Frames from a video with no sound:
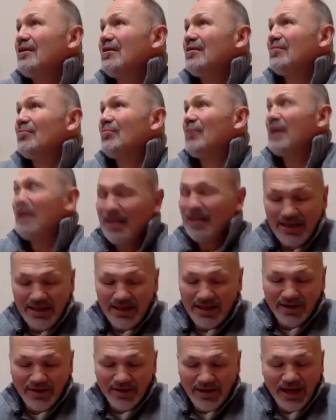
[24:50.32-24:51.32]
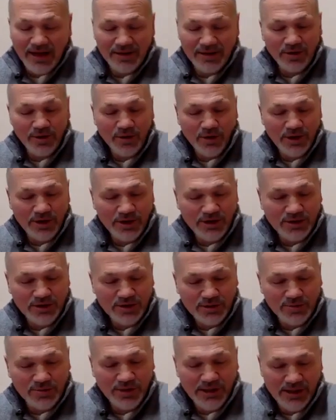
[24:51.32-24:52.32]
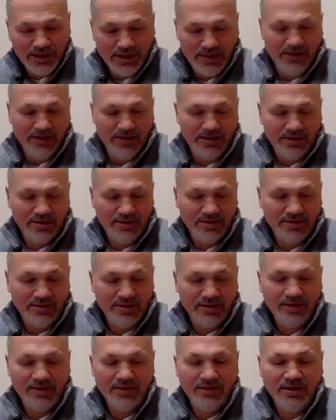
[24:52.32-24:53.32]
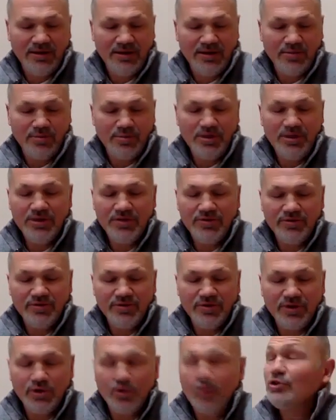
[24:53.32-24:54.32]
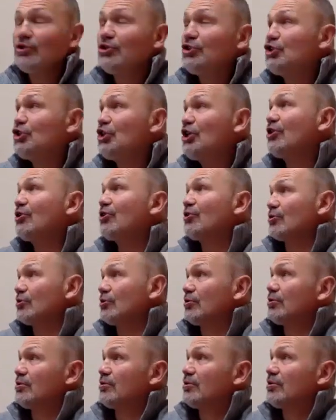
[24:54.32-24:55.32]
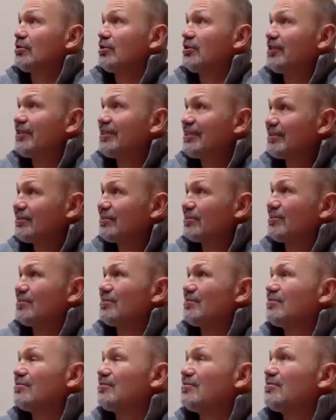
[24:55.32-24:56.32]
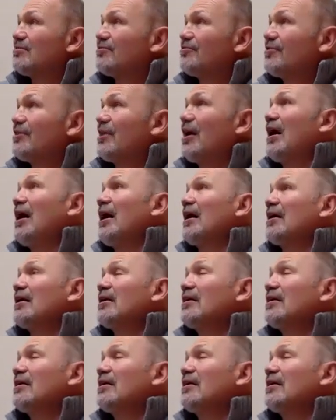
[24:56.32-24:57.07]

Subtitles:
Many are not going to be. Right? Be of good cheer, little flock.